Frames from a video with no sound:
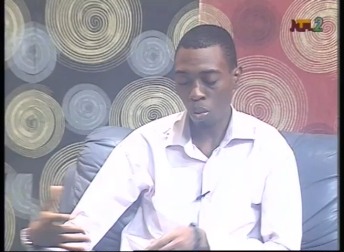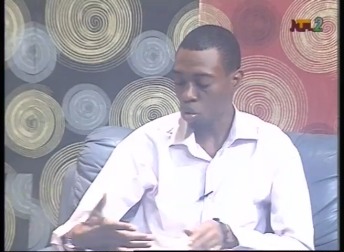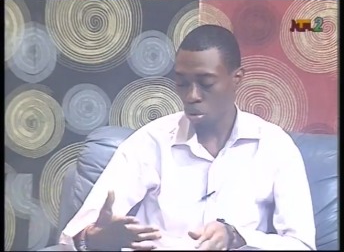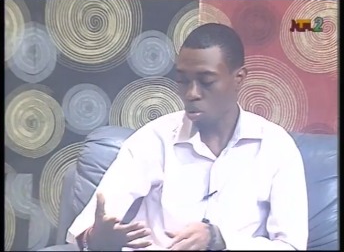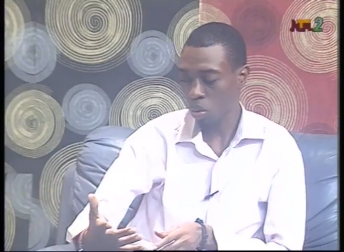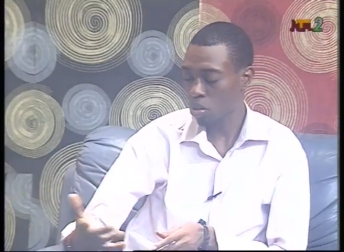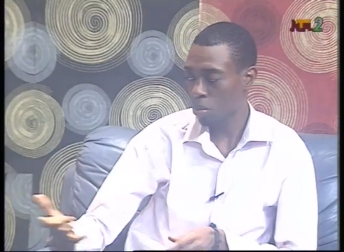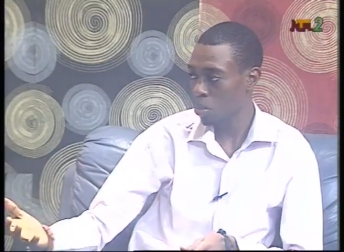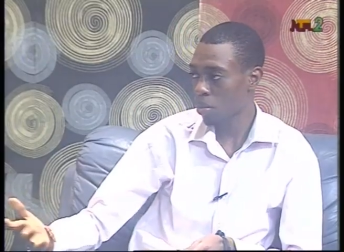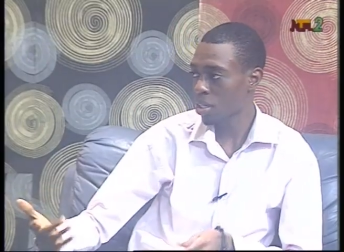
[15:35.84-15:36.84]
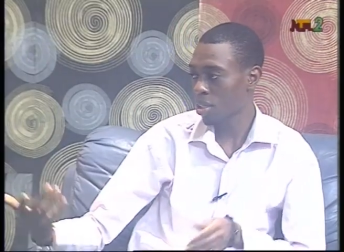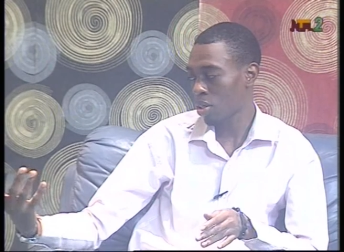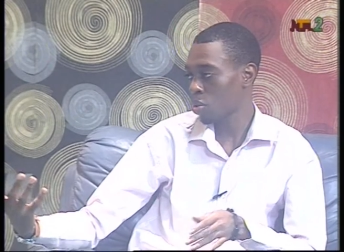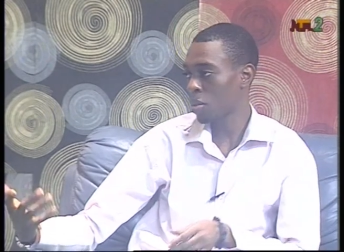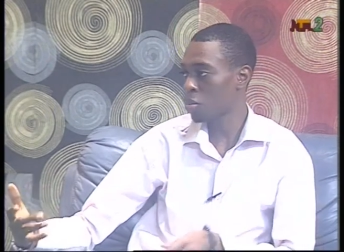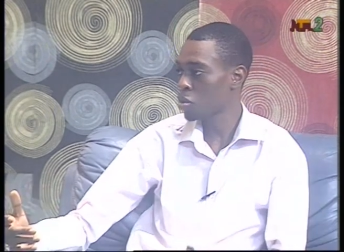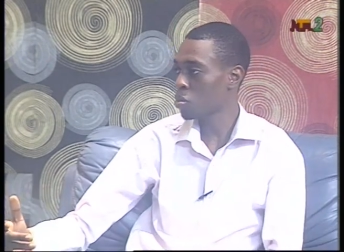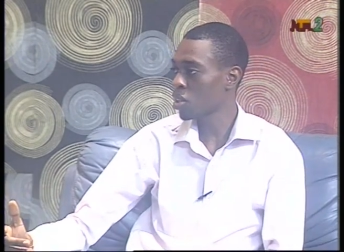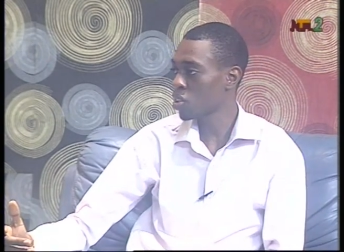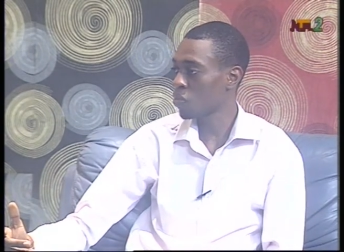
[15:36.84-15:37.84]
wants to go into bead making, don't let me use
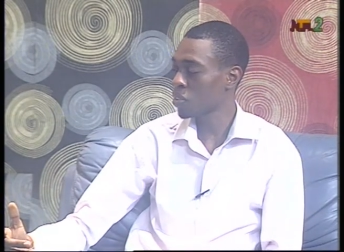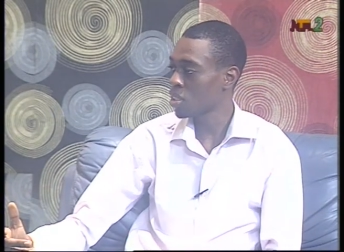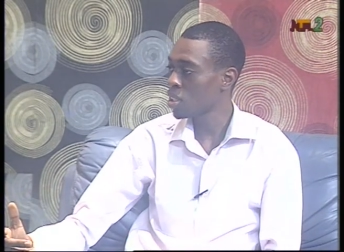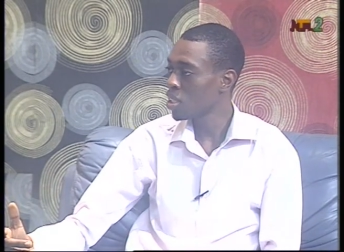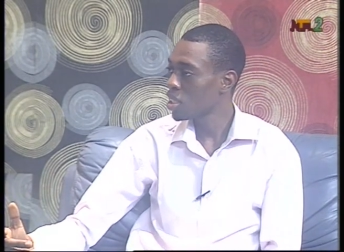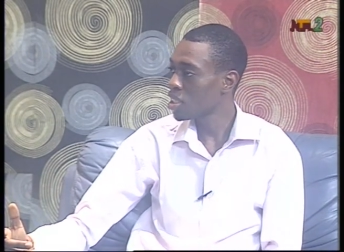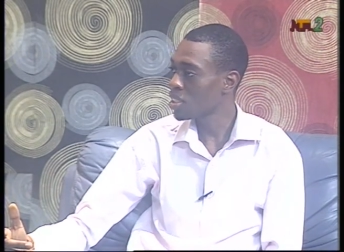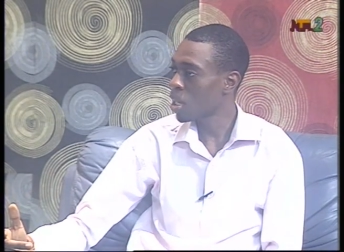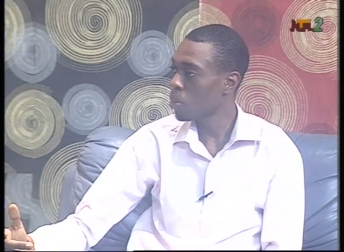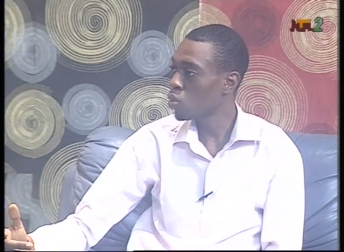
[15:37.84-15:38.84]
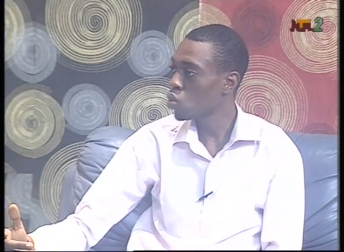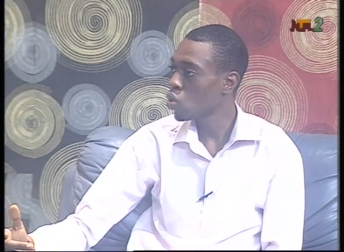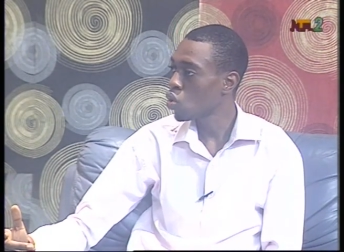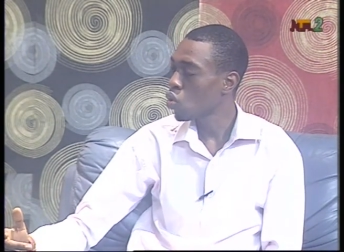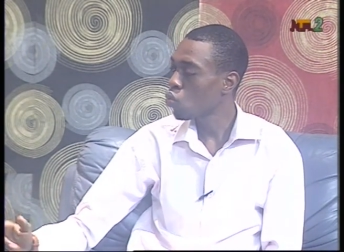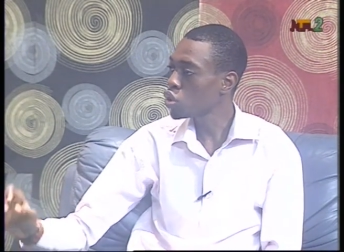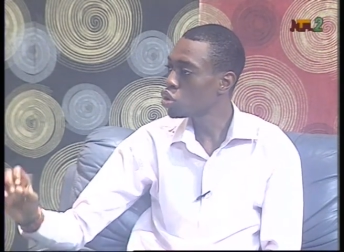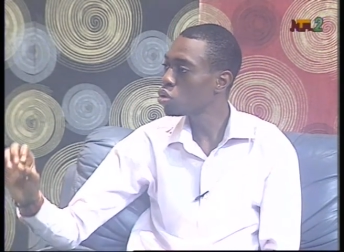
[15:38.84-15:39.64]
myself as an example what do you